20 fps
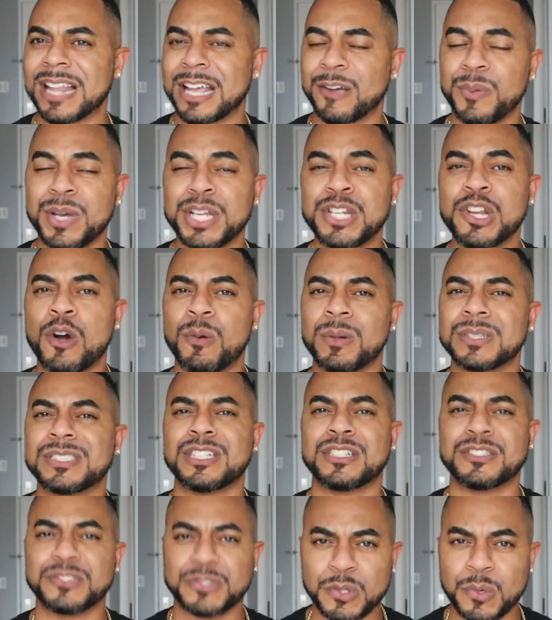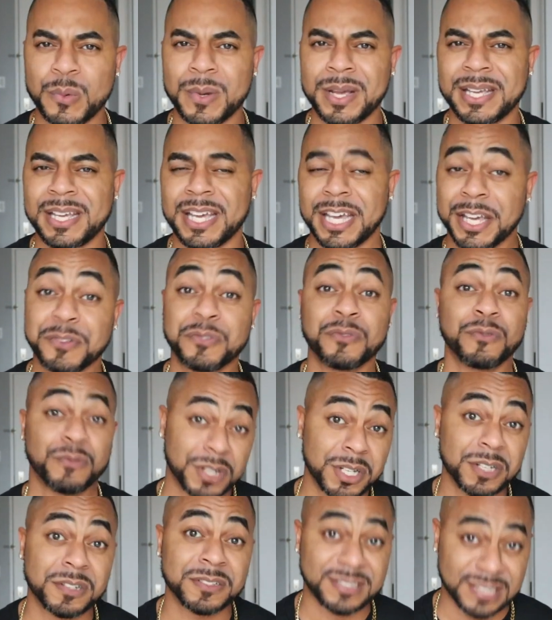Like, we know what they're doing in
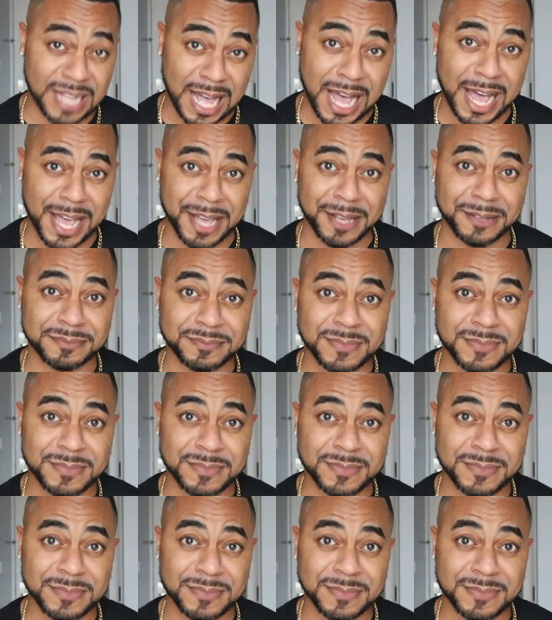real time.